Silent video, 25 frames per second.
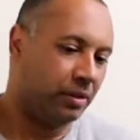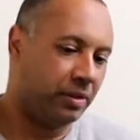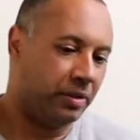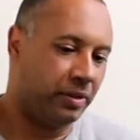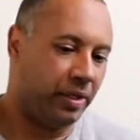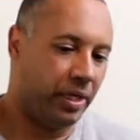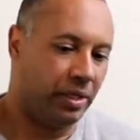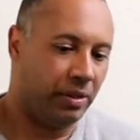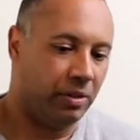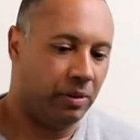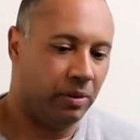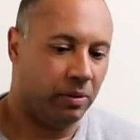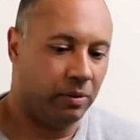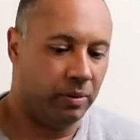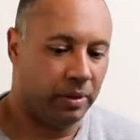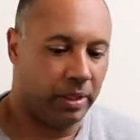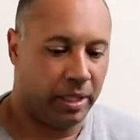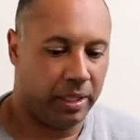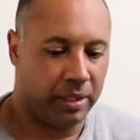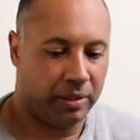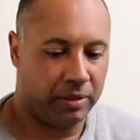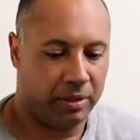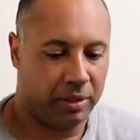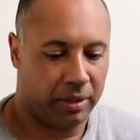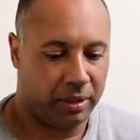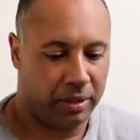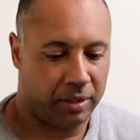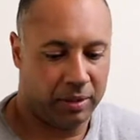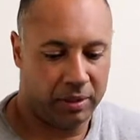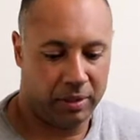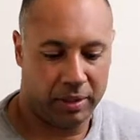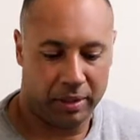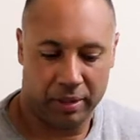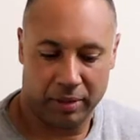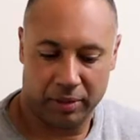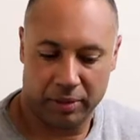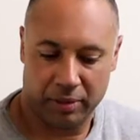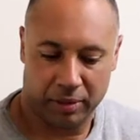Stay tuned, guys. Like I
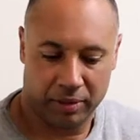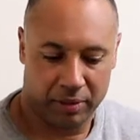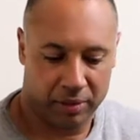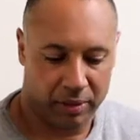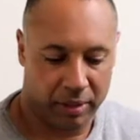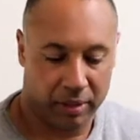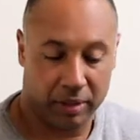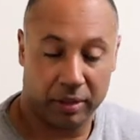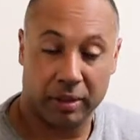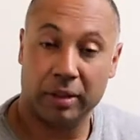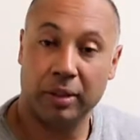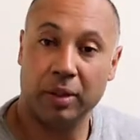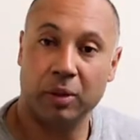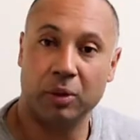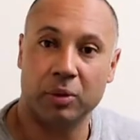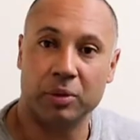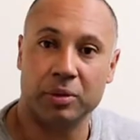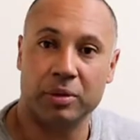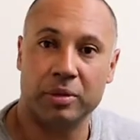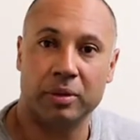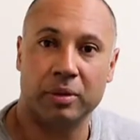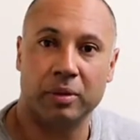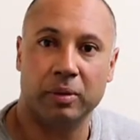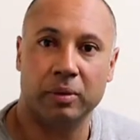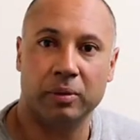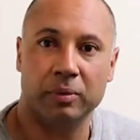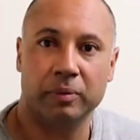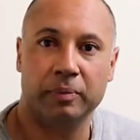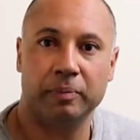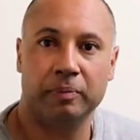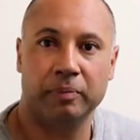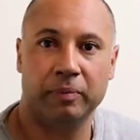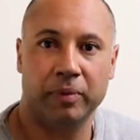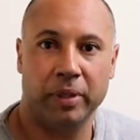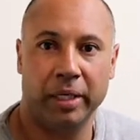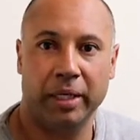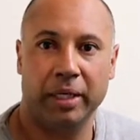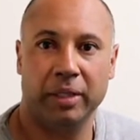said, it's, it's getting close, so
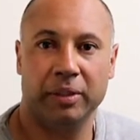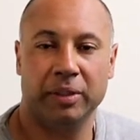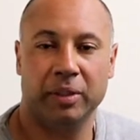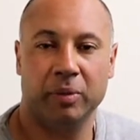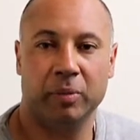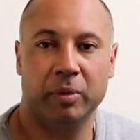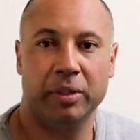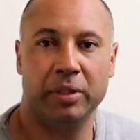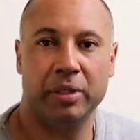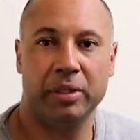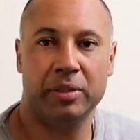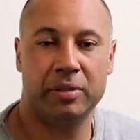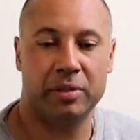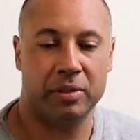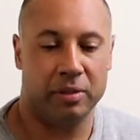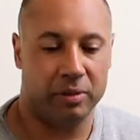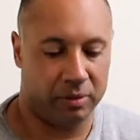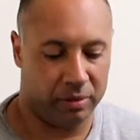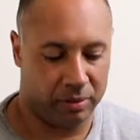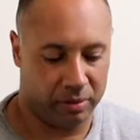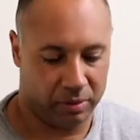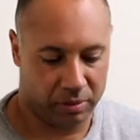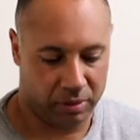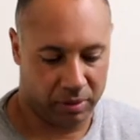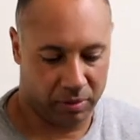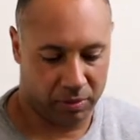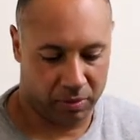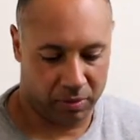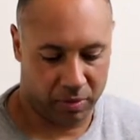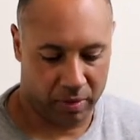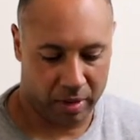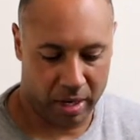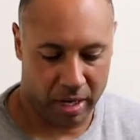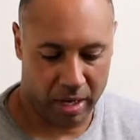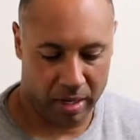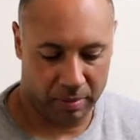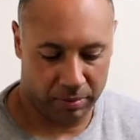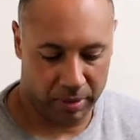hang in there with us and
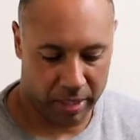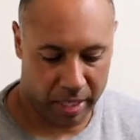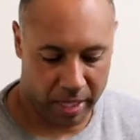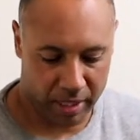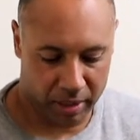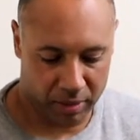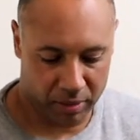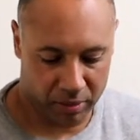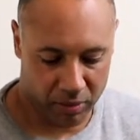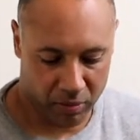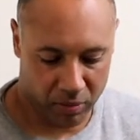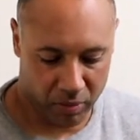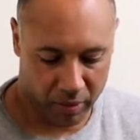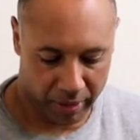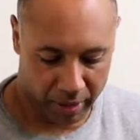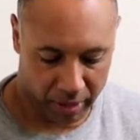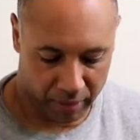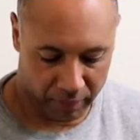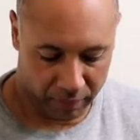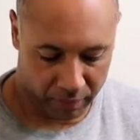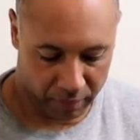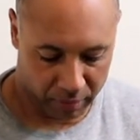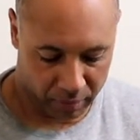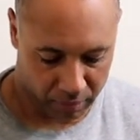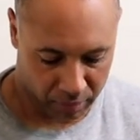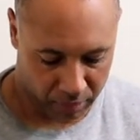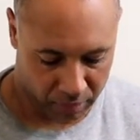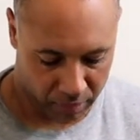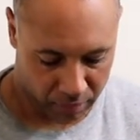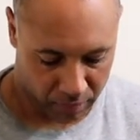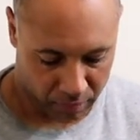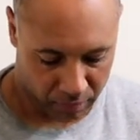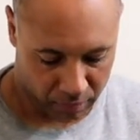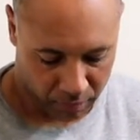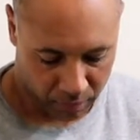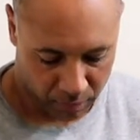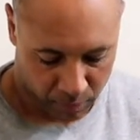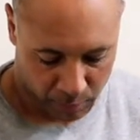subscribe, like, do whatever,
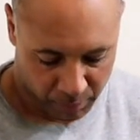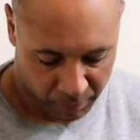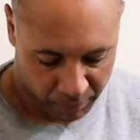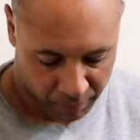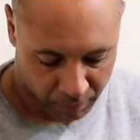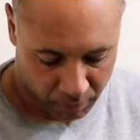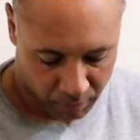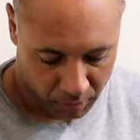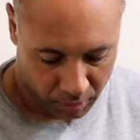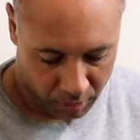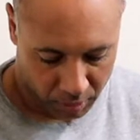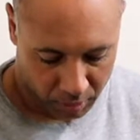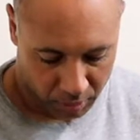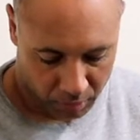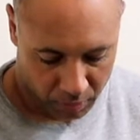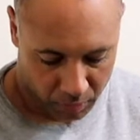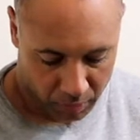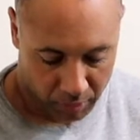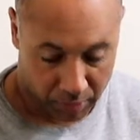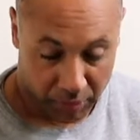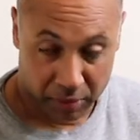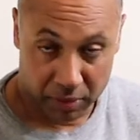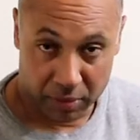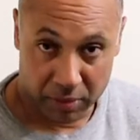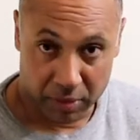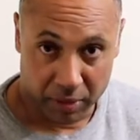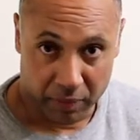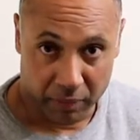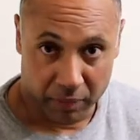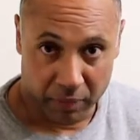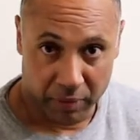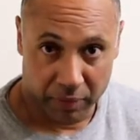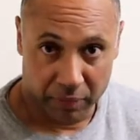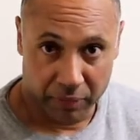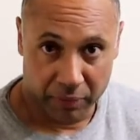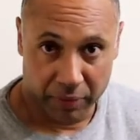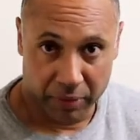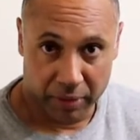and we'll get this thing
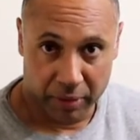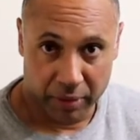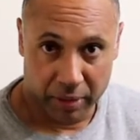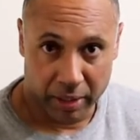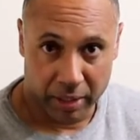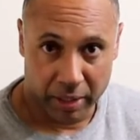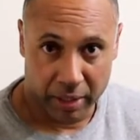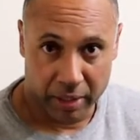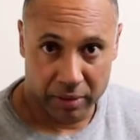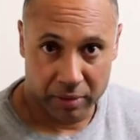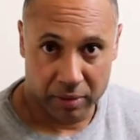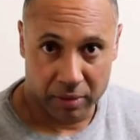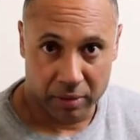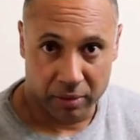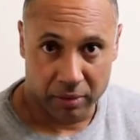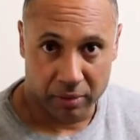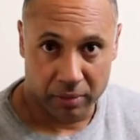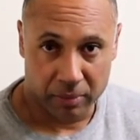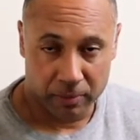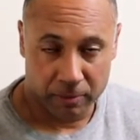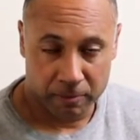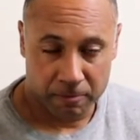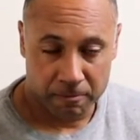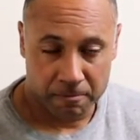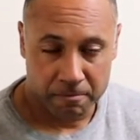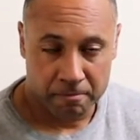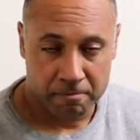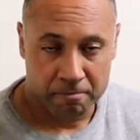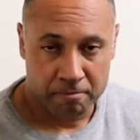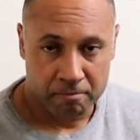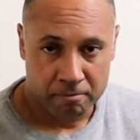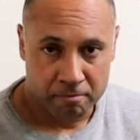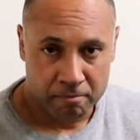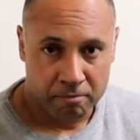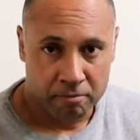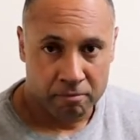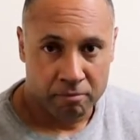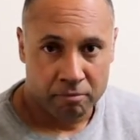running for you guys, and
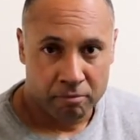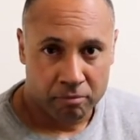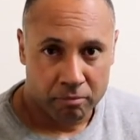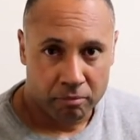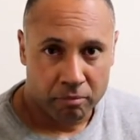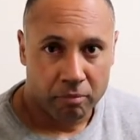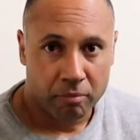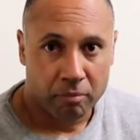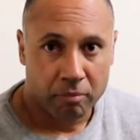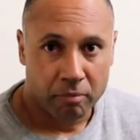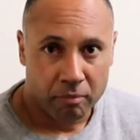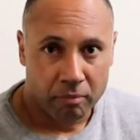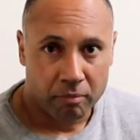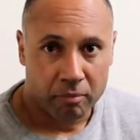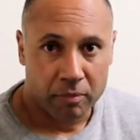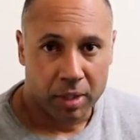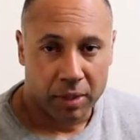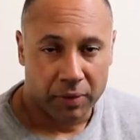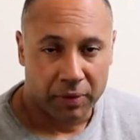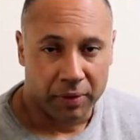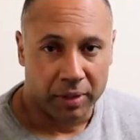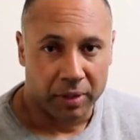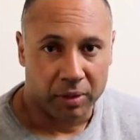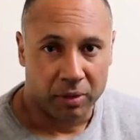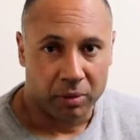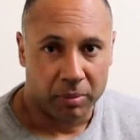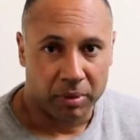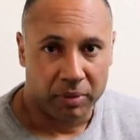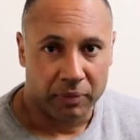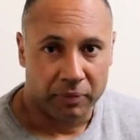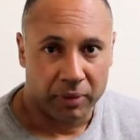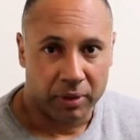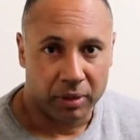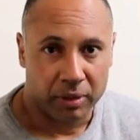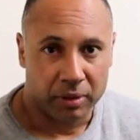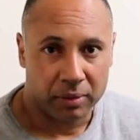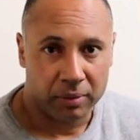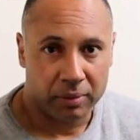I think it'll be
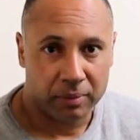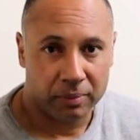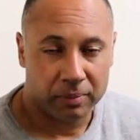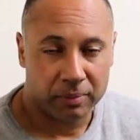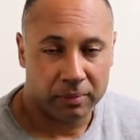fun.